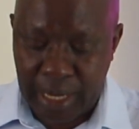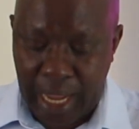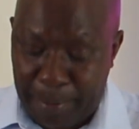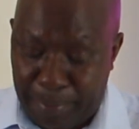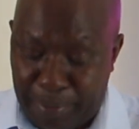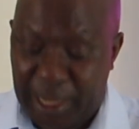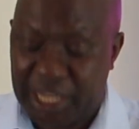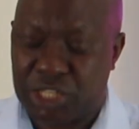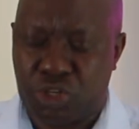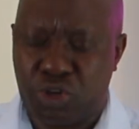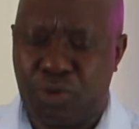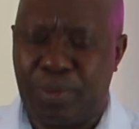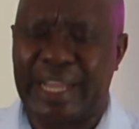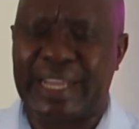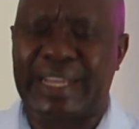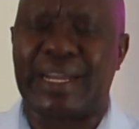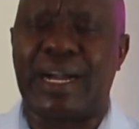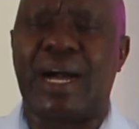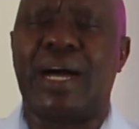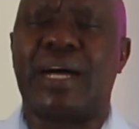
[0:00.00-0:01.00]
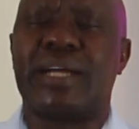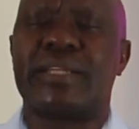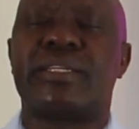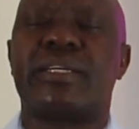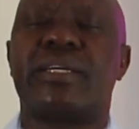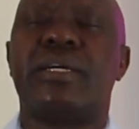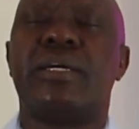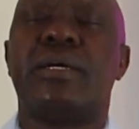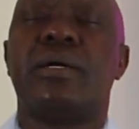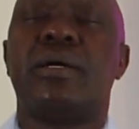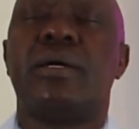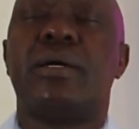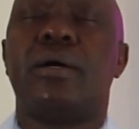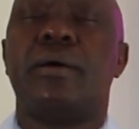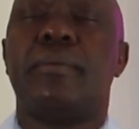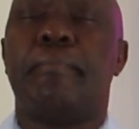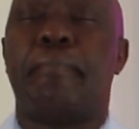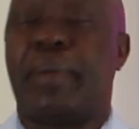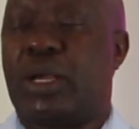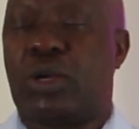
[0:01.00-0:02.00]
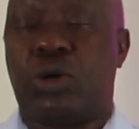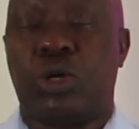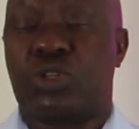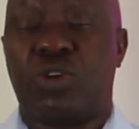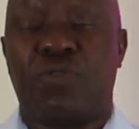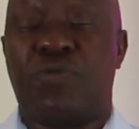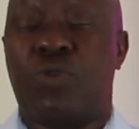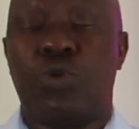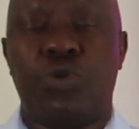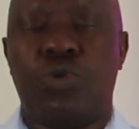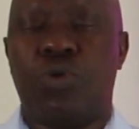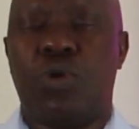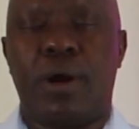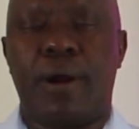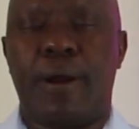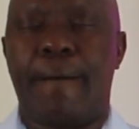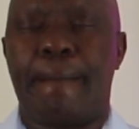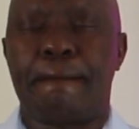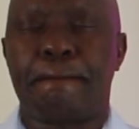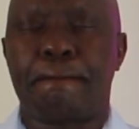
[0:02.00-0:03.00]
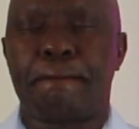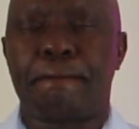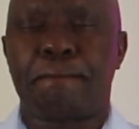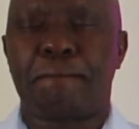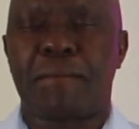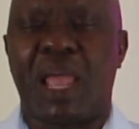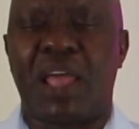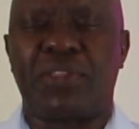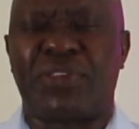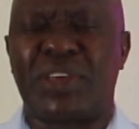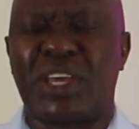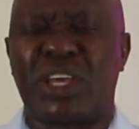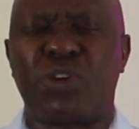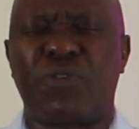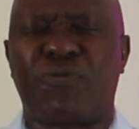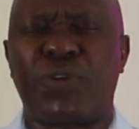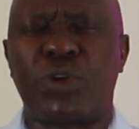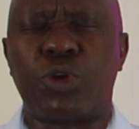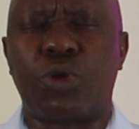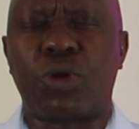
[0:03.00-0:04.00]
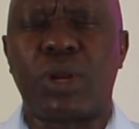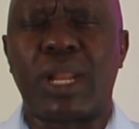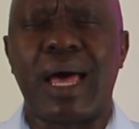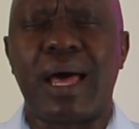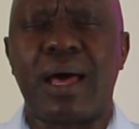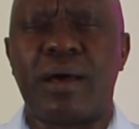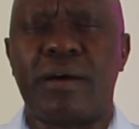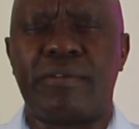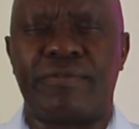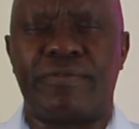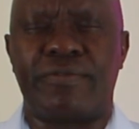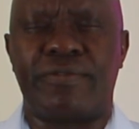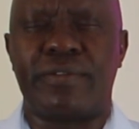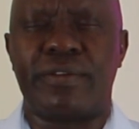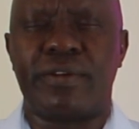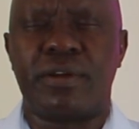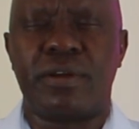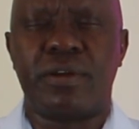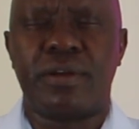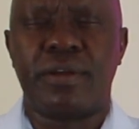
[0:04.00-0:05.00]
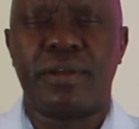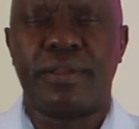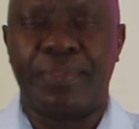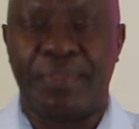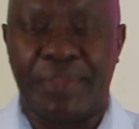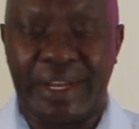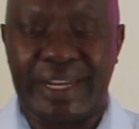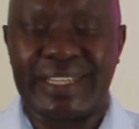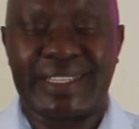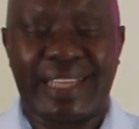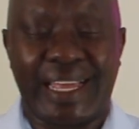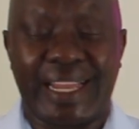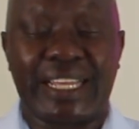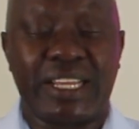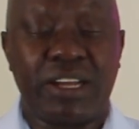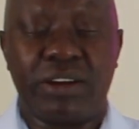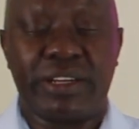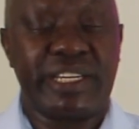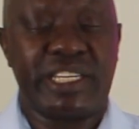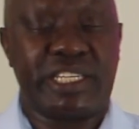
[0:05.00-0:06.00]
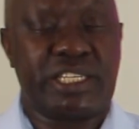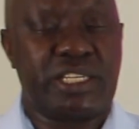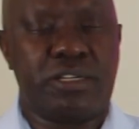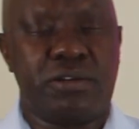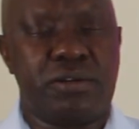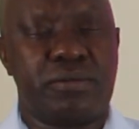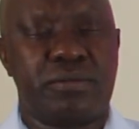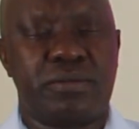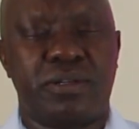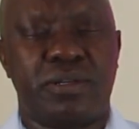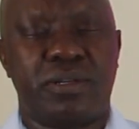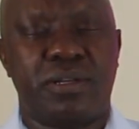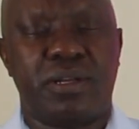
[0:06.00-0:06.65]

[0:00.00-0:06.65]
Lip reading: I bless you, my God, because of who you are. I thank you for your love that is unconditional.